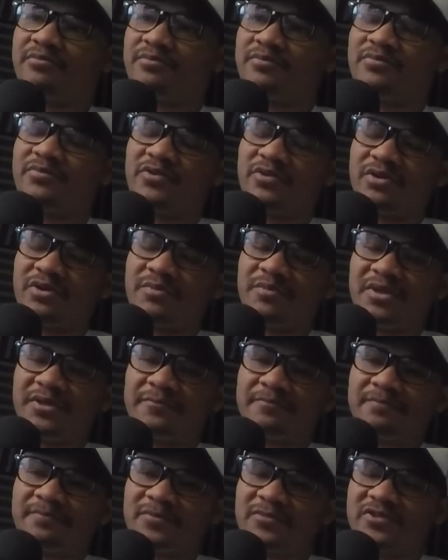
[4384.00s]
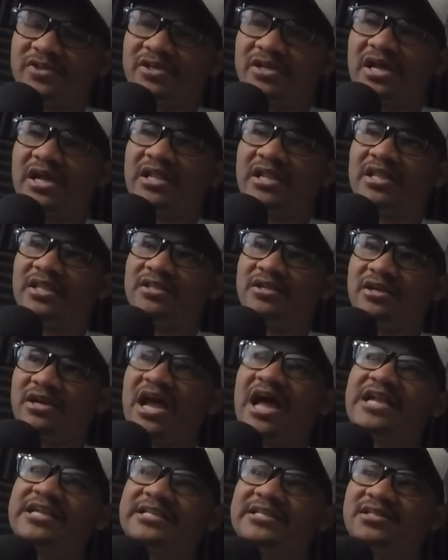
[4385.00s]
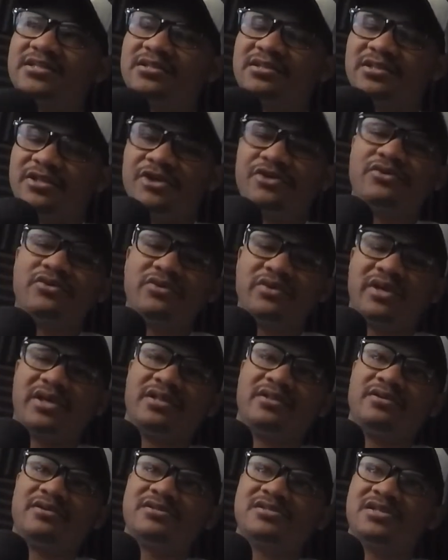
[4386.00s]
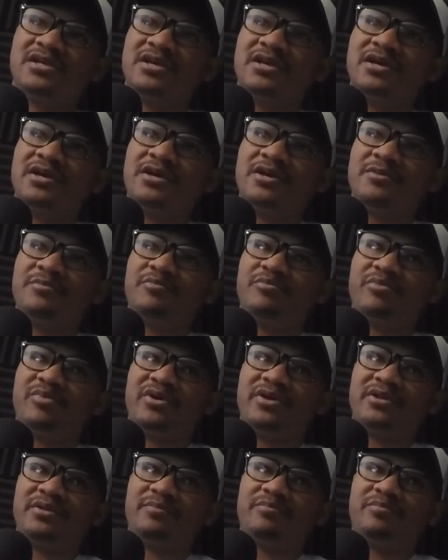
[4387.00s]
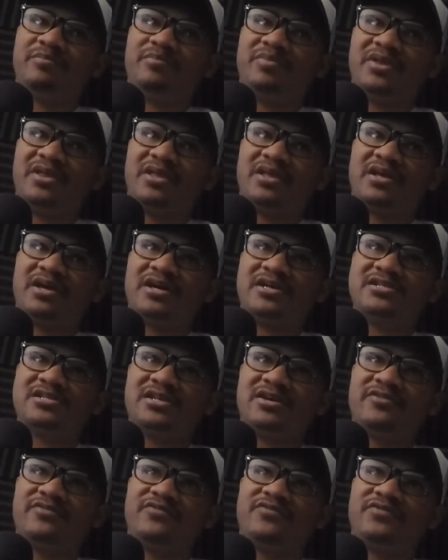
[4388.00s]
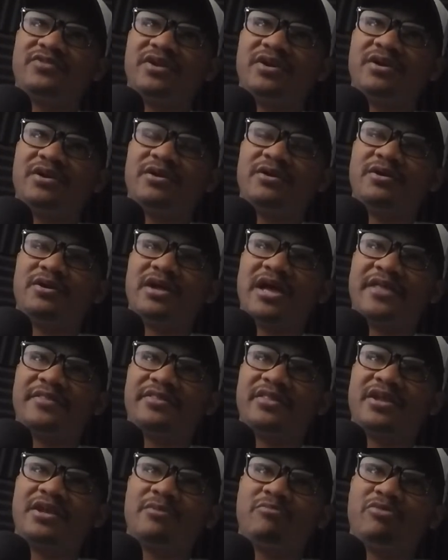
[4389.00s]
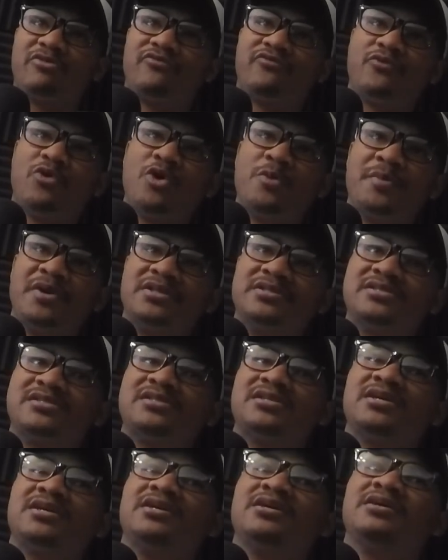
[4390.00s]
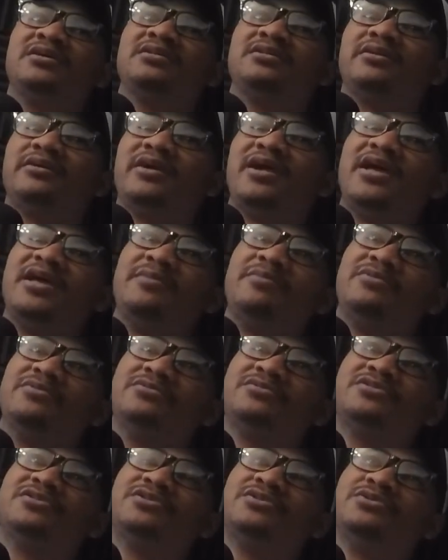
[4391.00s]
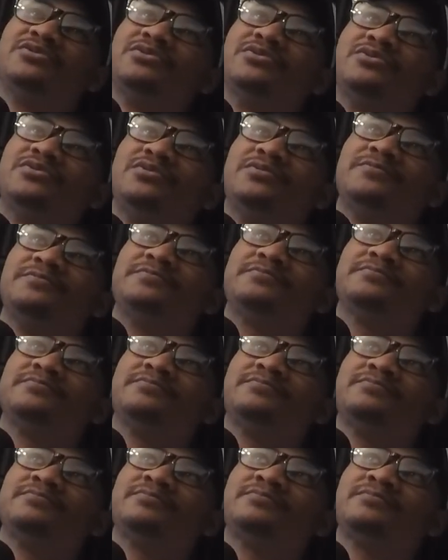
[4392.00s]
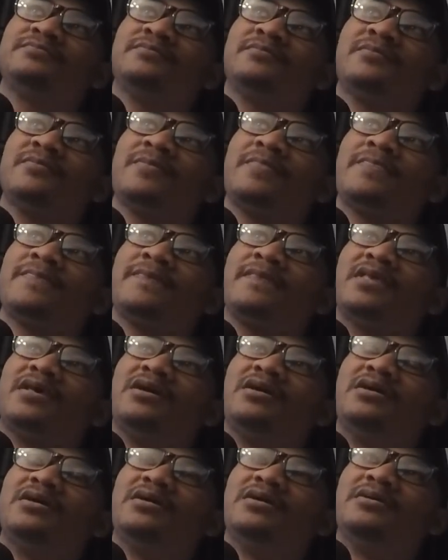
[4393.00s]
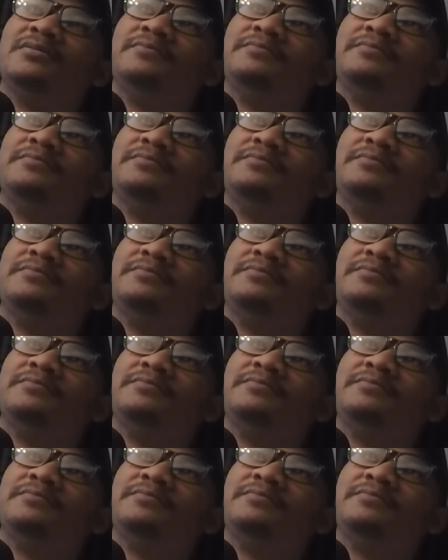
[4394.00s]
know what I mean? So they're not literal killers. But because of their athletic performance, they're able to kind